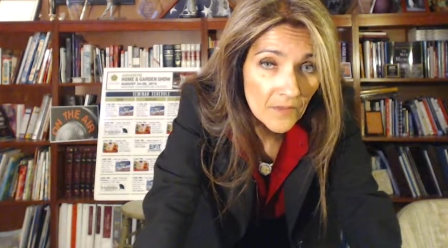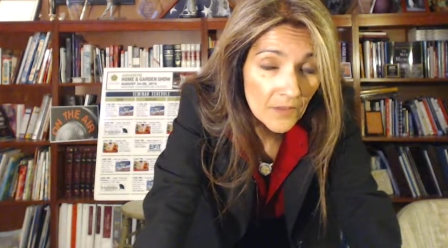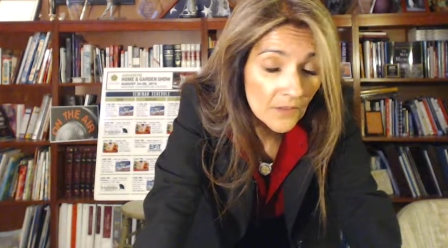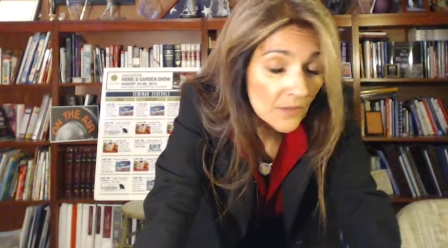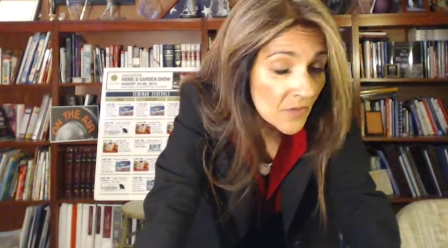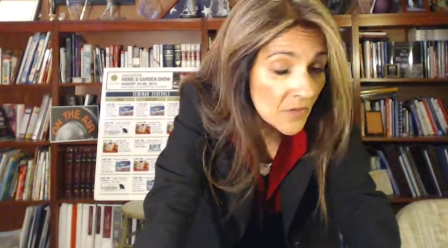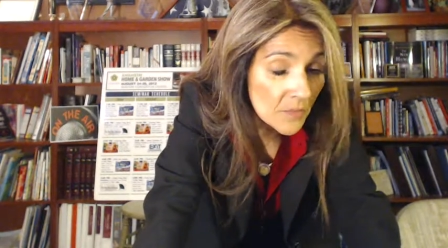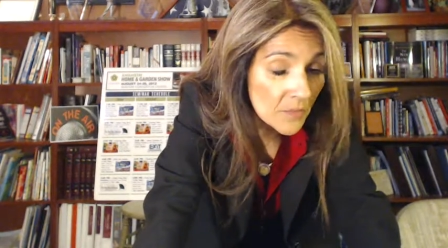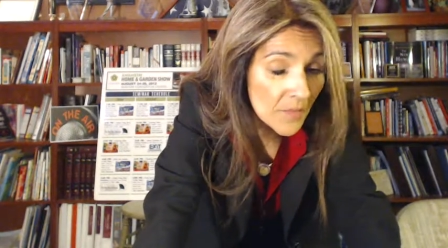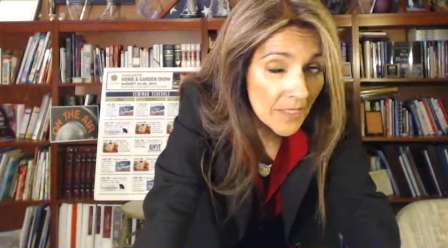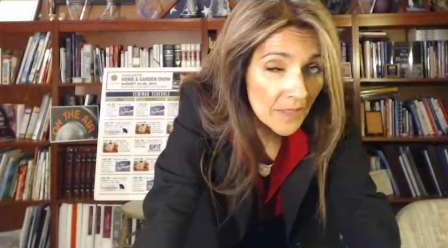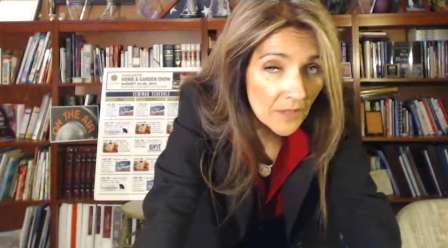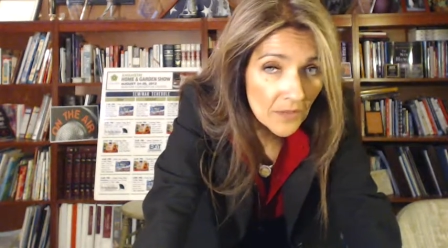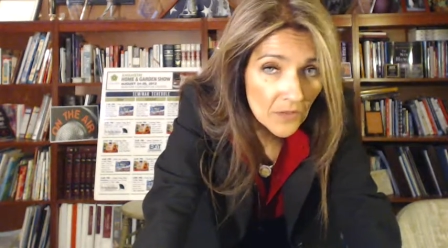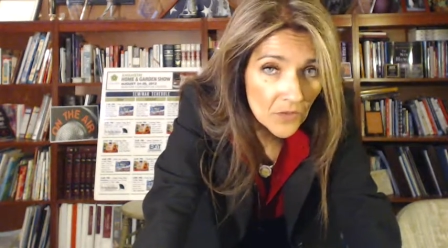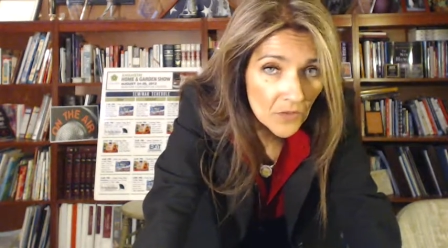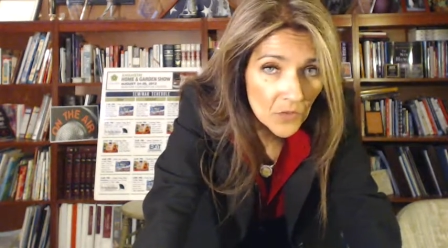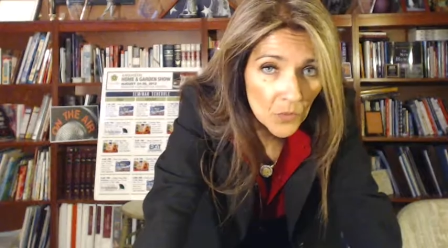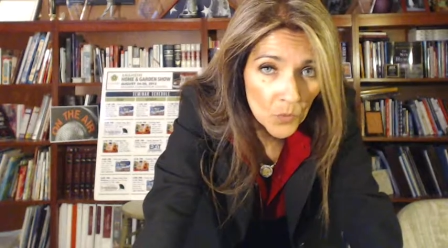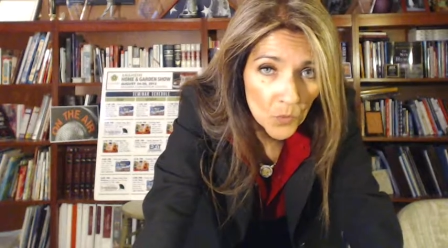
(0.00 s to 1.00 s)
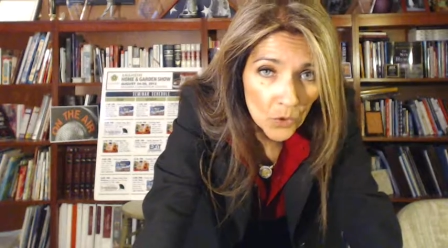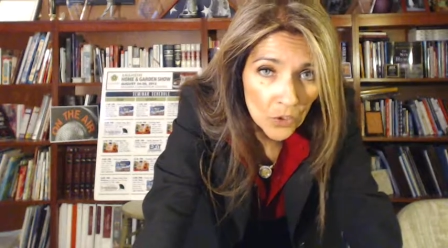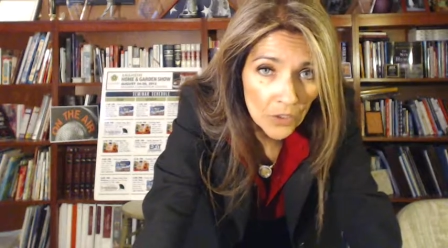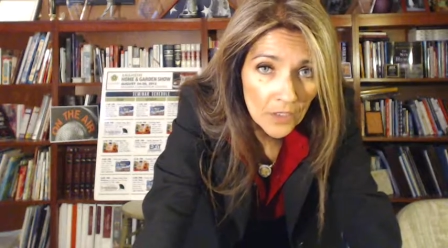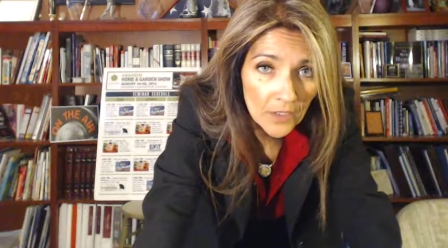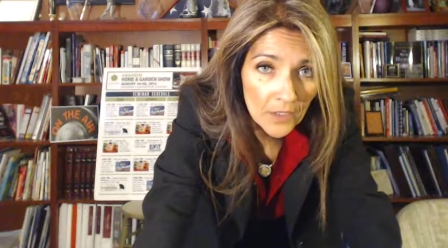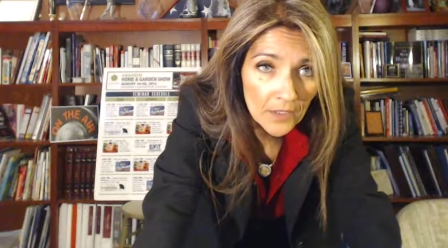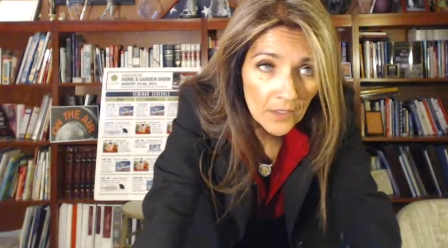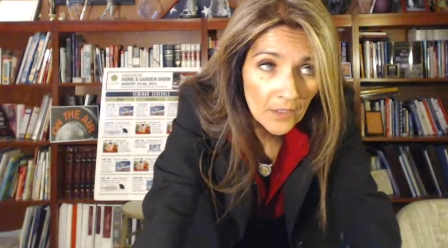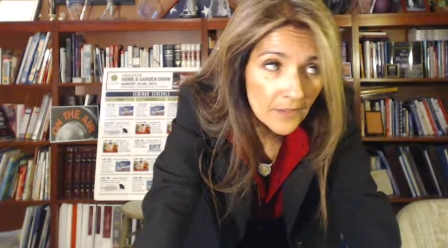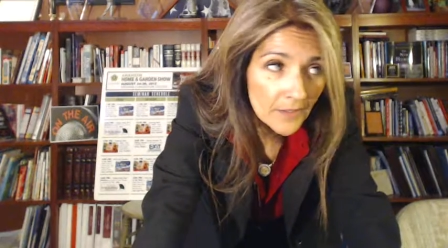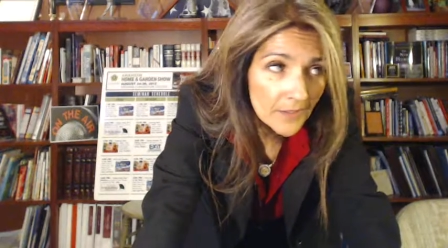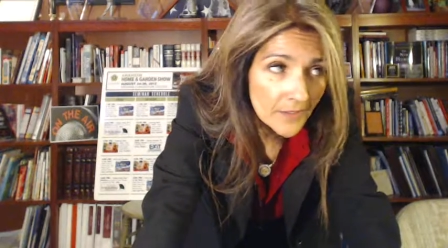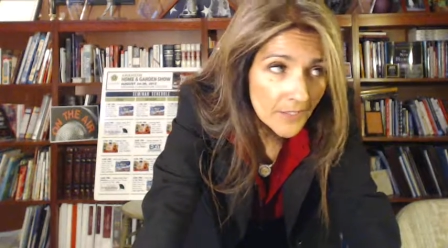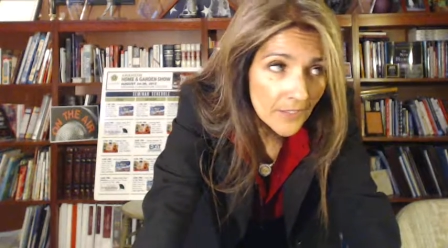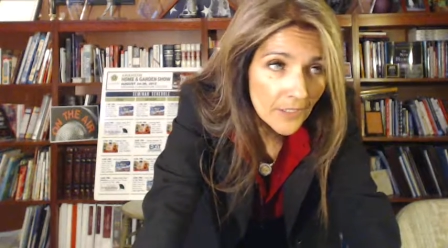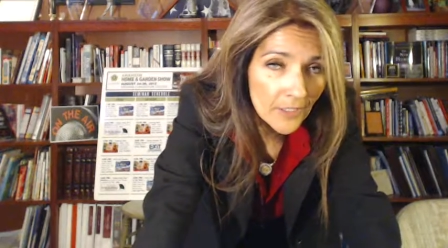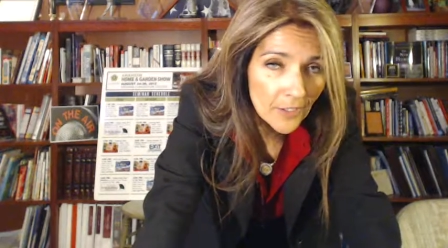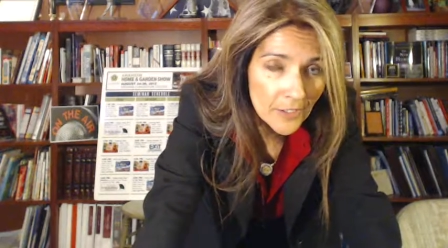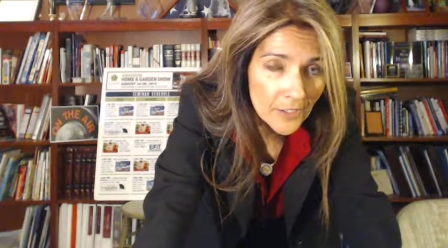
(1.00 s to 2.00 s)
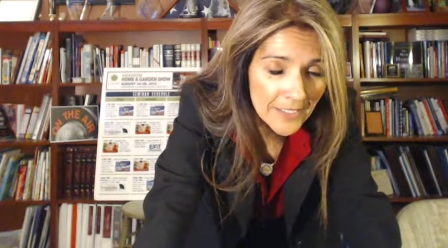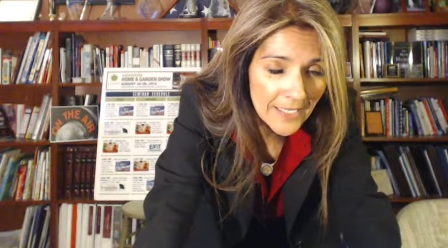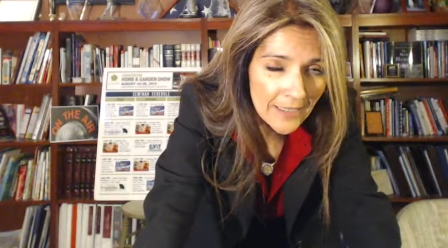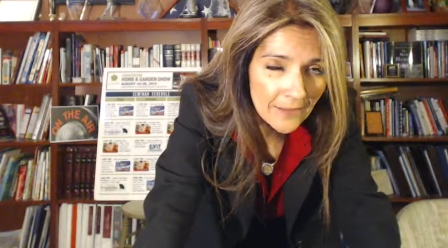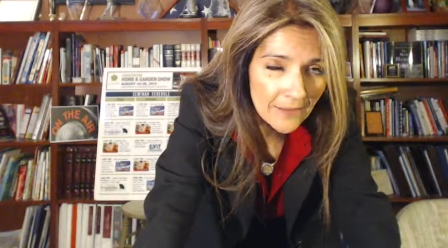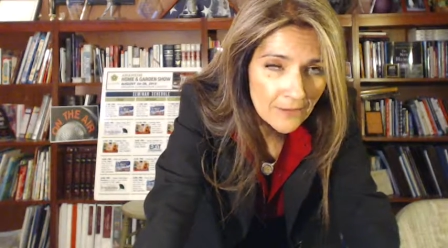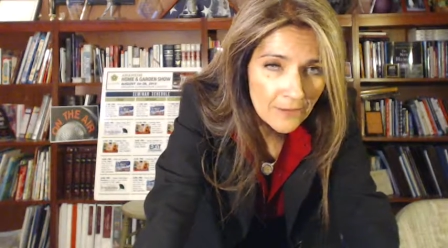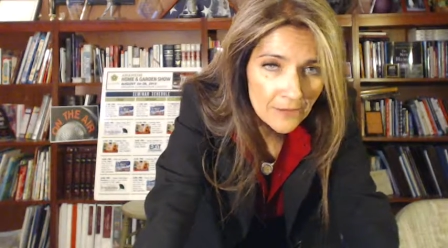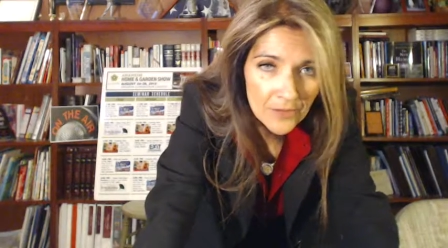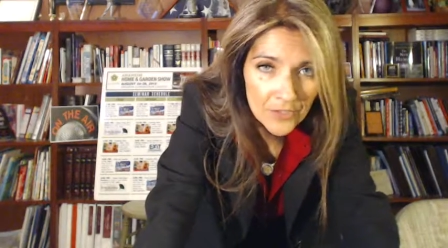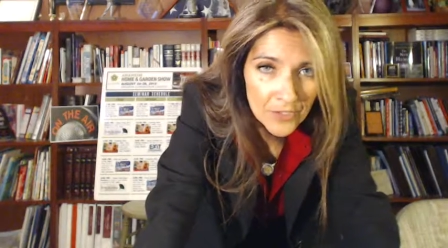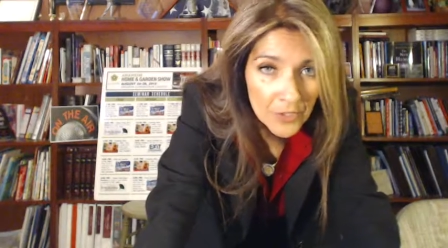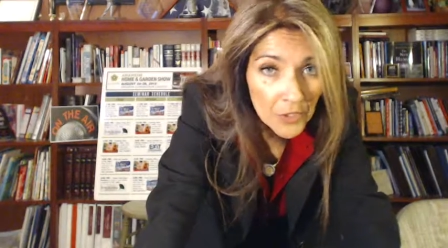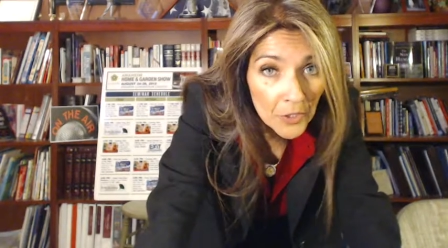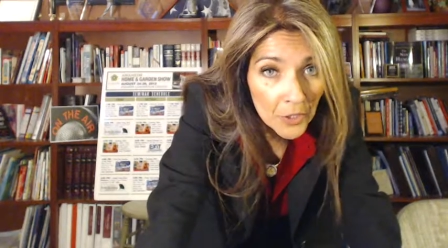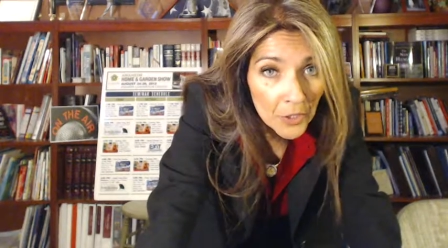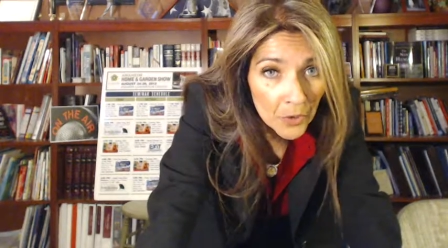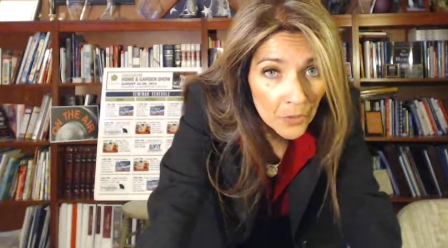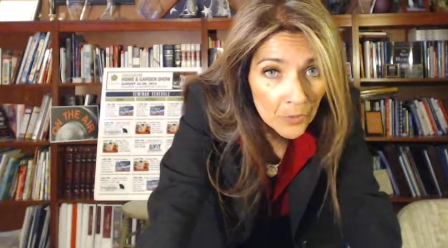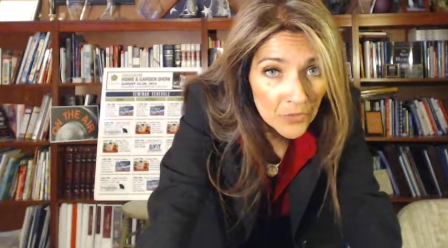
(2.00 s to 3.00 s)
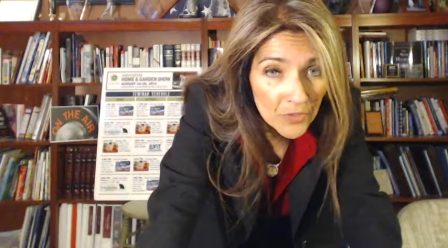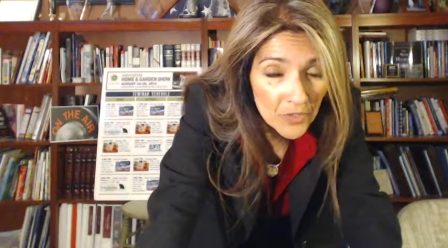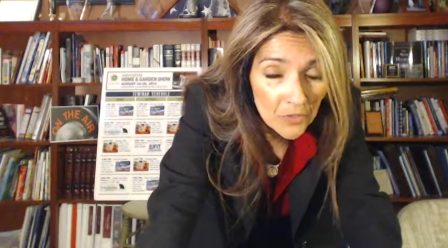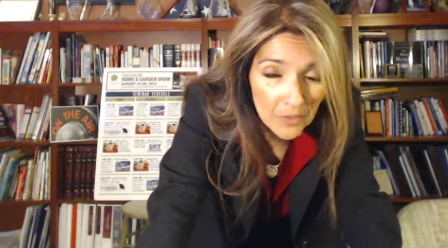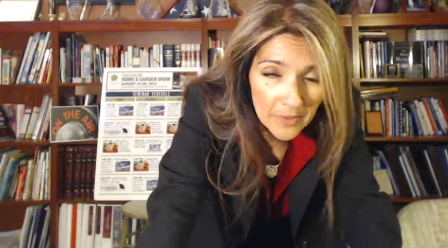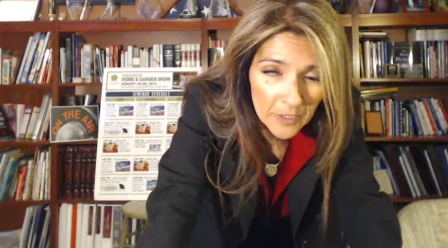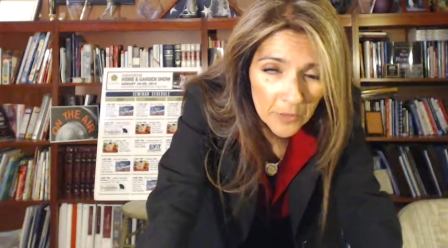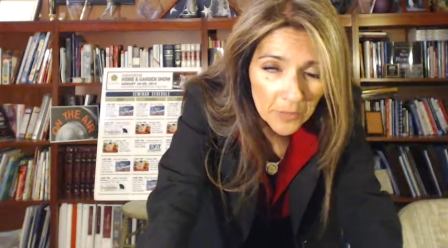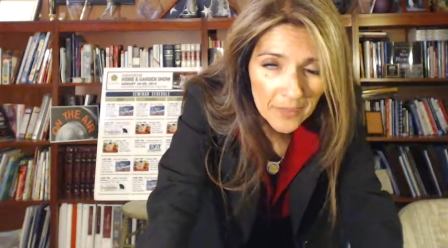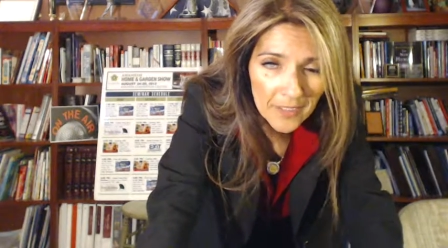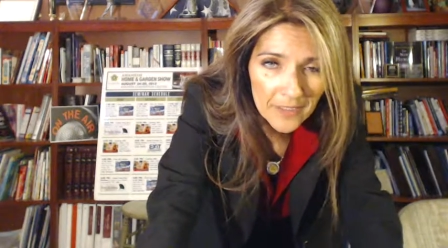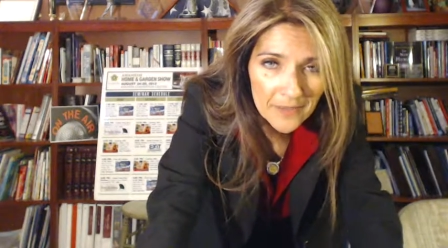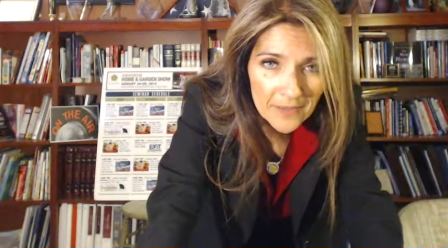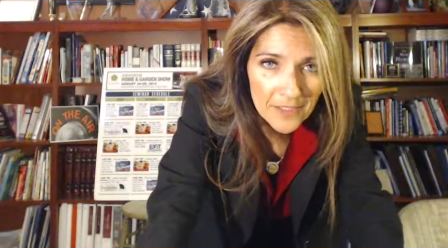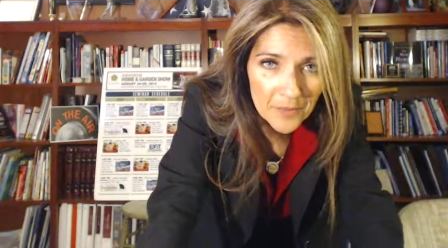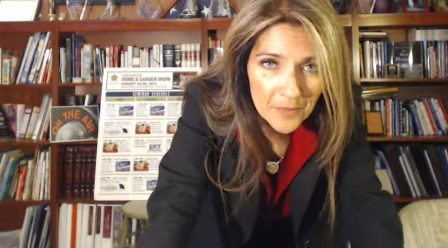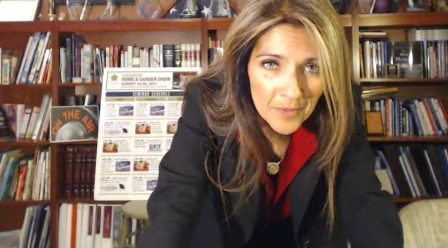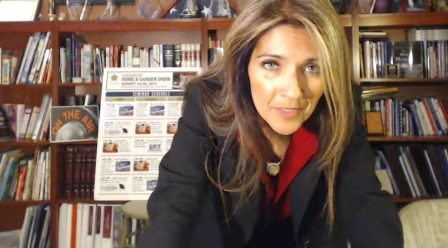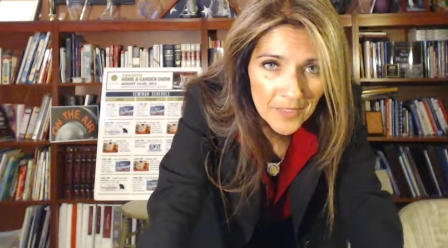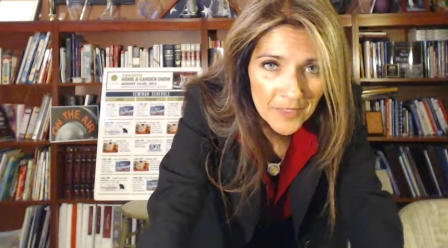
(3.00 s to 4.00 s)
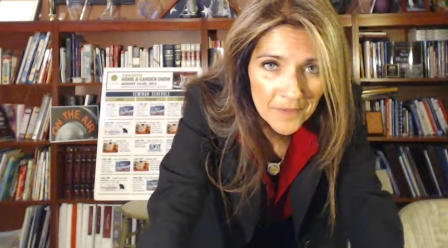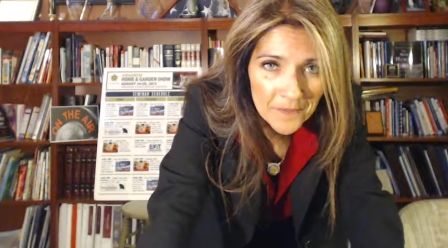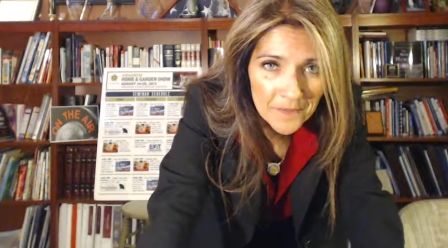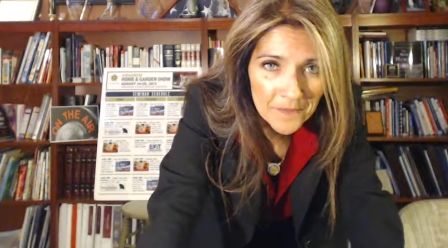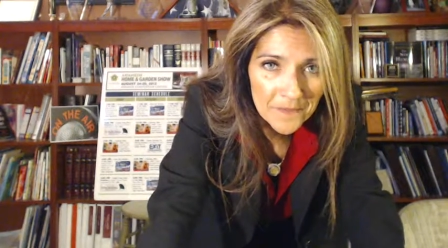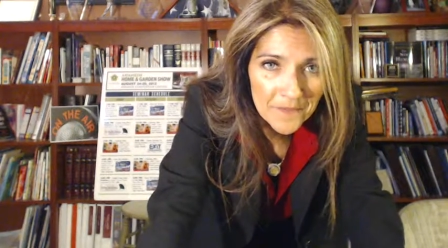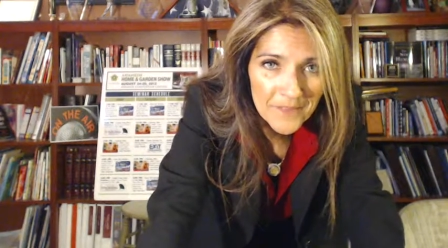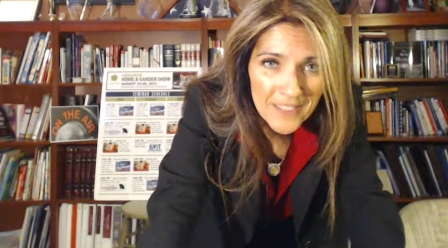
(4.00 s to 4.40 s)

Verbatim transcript: Just make this world, our city, our towns, our homes a better place to be in.